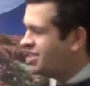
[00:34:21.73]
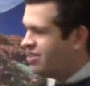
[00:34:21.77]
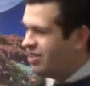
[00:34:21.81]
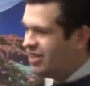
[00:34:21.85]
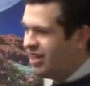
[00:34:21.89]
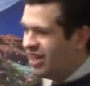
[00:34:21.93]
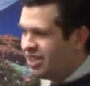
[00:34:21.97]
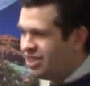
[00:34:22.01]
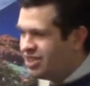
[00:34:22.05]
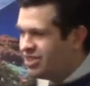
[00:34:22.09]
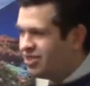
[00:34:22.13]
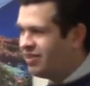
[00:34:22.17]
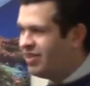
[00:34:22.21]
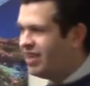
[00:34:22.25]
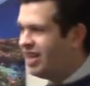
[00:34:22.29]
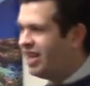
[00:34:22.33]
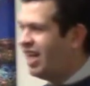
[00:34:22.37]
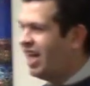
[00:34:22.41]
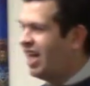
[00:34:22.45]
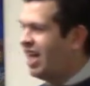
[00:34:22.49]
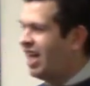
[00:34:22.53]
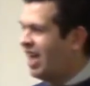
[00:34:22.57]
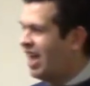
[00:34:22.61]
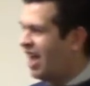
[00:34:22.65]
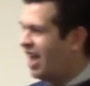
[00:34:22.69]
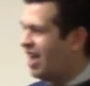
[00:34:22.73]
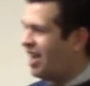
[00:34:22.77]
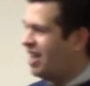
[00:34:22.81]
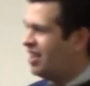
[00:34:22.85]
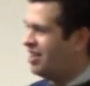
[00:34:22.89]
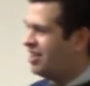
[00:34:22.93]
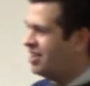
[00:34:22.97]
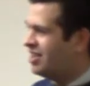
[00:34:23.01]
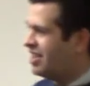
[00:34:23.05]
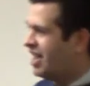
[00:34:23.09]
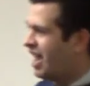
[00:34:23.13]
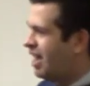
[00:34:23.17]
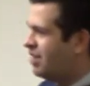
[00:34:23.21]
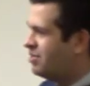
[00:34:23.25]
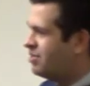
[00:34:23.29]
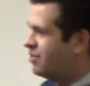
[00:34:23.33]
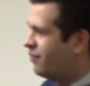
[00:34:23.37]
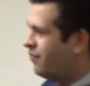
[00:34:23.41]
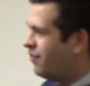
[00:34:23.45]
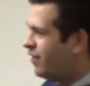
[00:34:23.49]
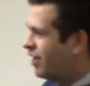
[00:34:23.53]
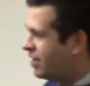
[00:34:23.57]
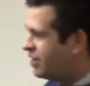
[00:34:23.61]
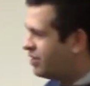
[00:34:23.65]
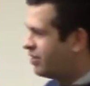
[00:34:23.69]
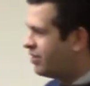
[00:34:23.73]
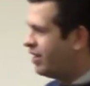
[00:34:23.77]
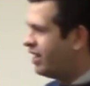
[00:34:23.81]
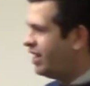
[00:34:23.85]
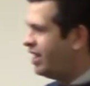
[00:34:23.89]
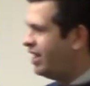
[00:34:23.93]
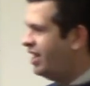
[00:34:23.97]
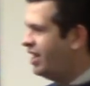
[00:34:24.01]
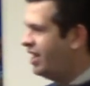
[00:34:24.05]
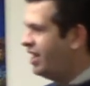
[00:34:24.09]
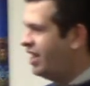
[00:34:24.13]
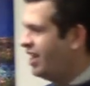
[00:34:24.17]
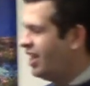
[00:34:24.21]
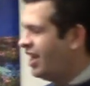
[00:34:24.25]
your history, and the times of victory,